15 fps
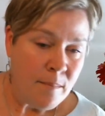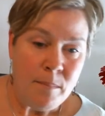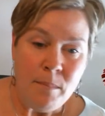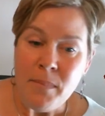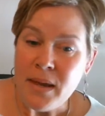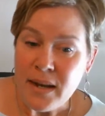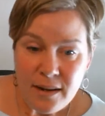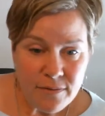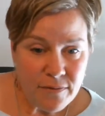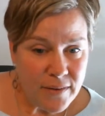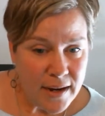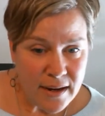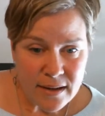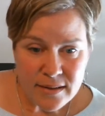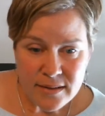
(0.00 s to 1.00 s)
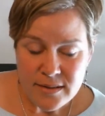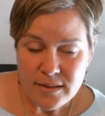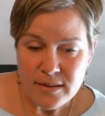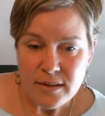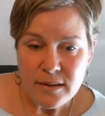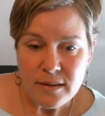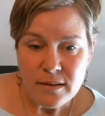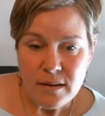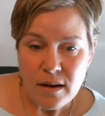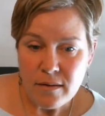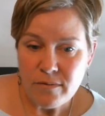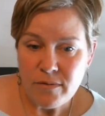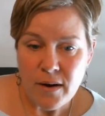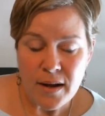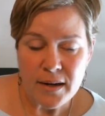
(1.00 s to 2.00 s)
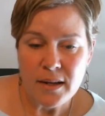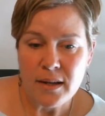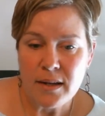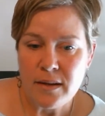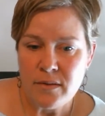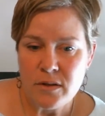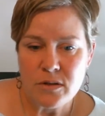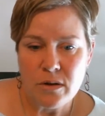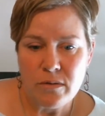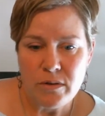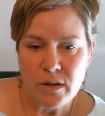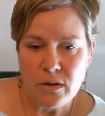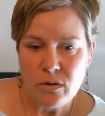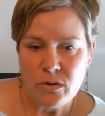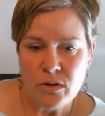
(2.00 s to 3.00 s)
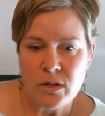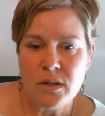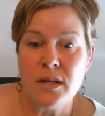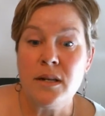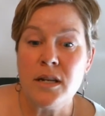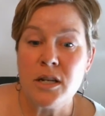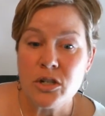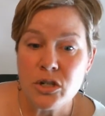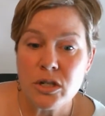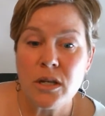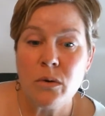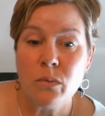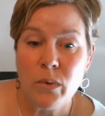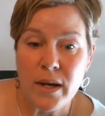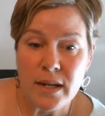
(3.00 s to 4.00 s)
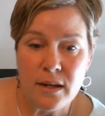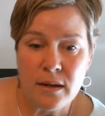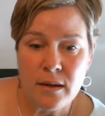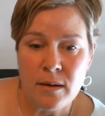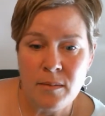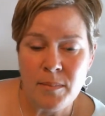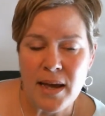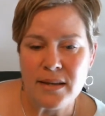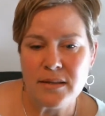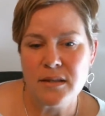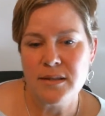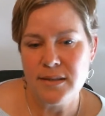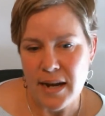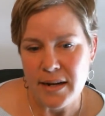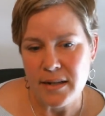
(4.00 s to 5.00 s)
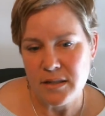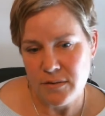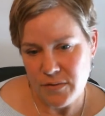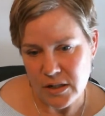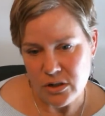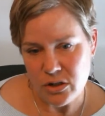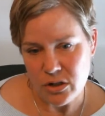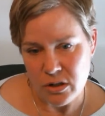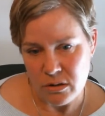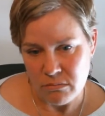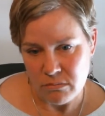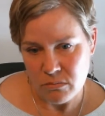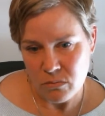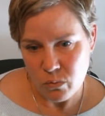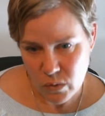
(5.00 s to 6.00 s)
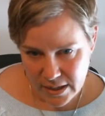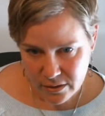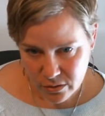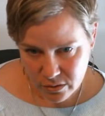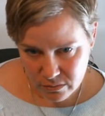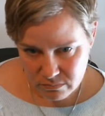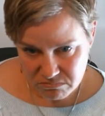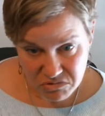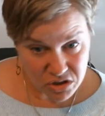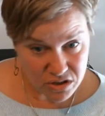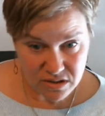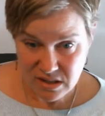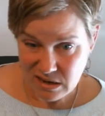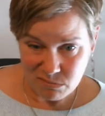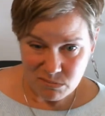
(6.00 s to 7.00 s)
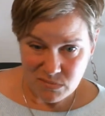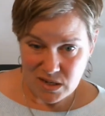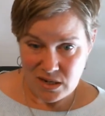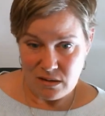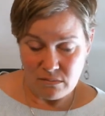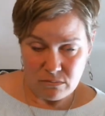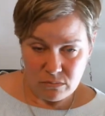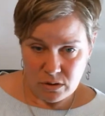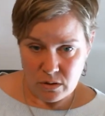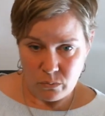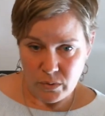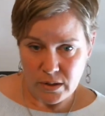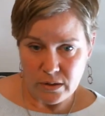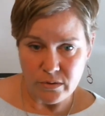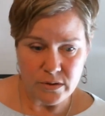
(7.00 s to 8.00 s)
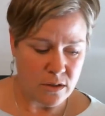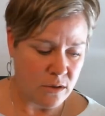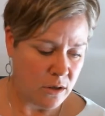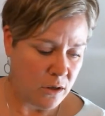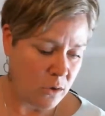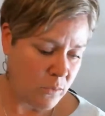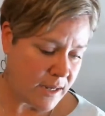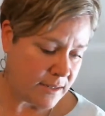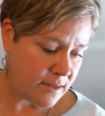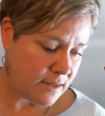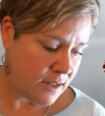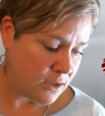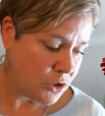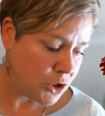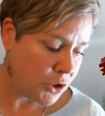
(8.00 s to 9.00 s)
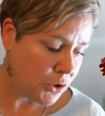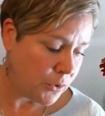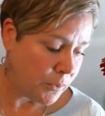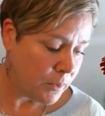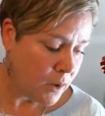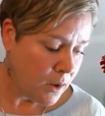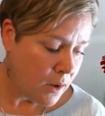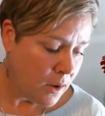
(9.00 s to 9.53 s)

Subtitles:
Many fans of Vonnegut in the Soviet Union initially read him as a science fiction writer, just like many, readers in the US did too.